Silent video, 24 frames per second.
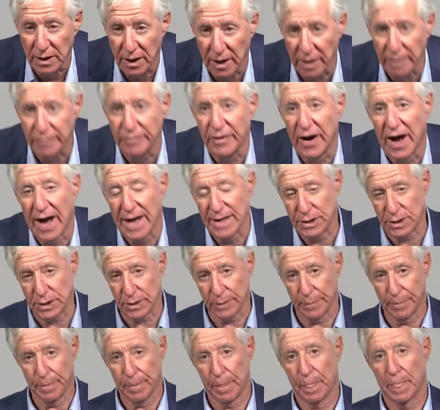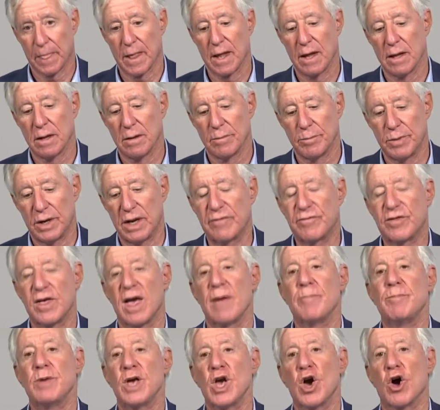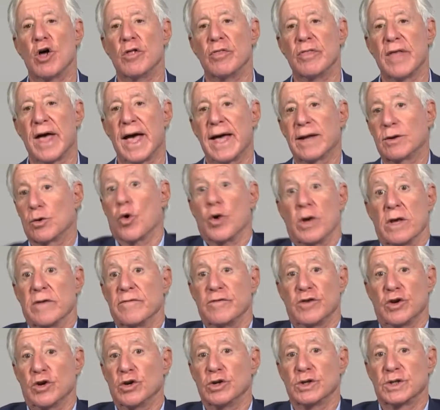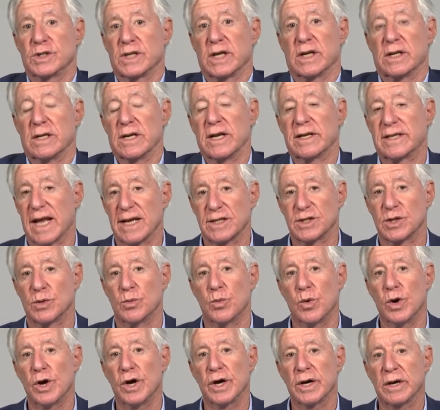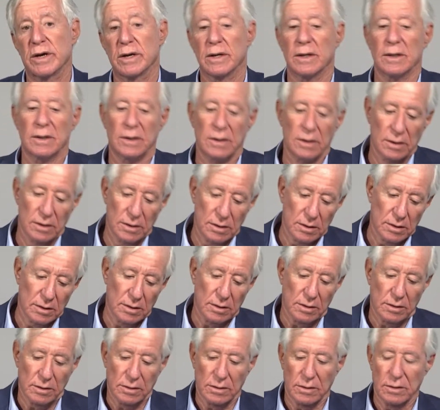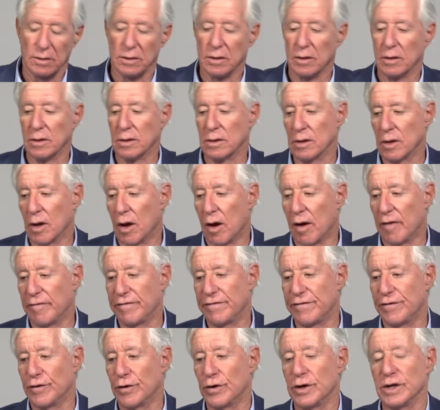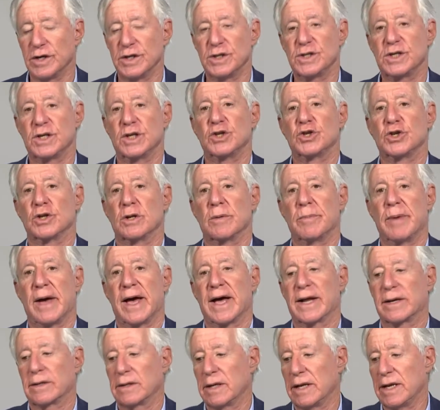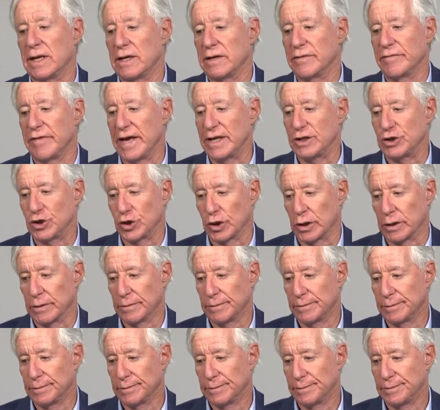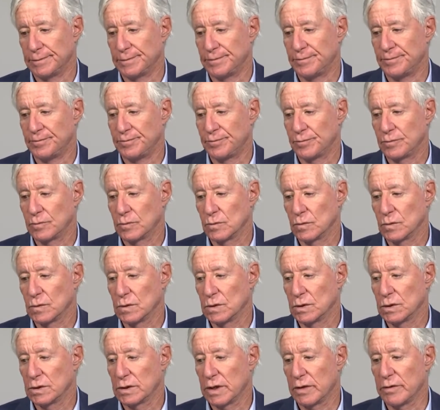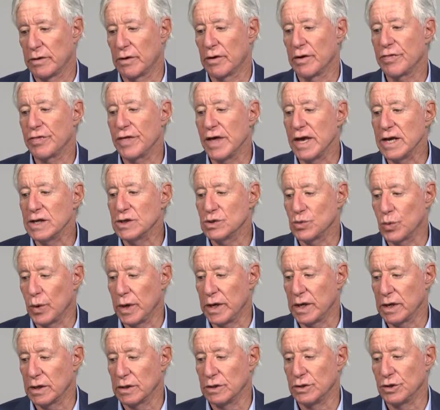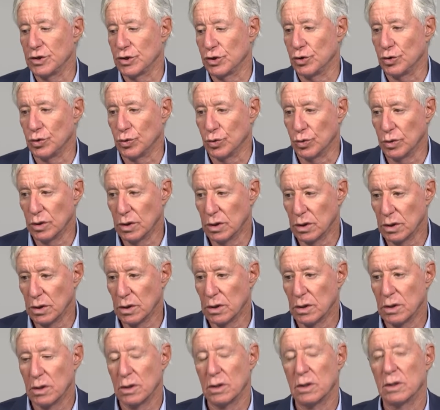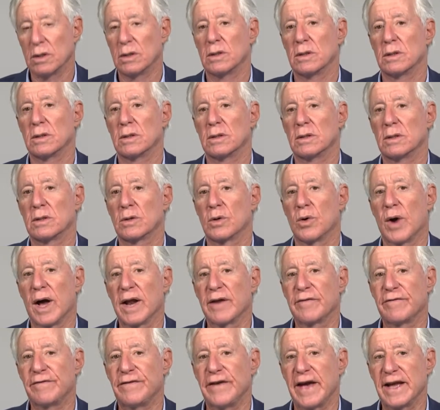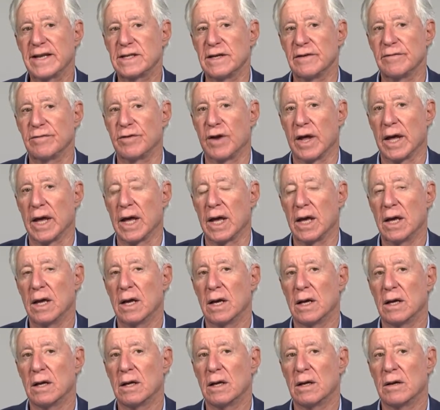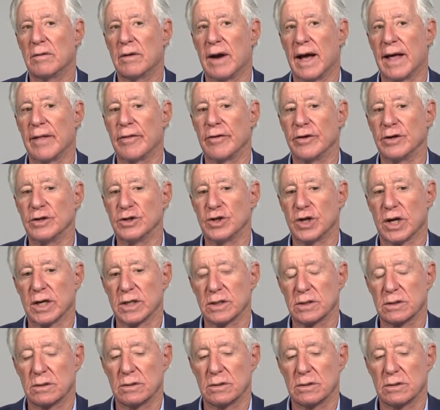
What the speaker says: advice. But if they're beyond that, or you've used it and it doesn't work, off for a decision about intervention. So there are things we can do quite effectively rather than just,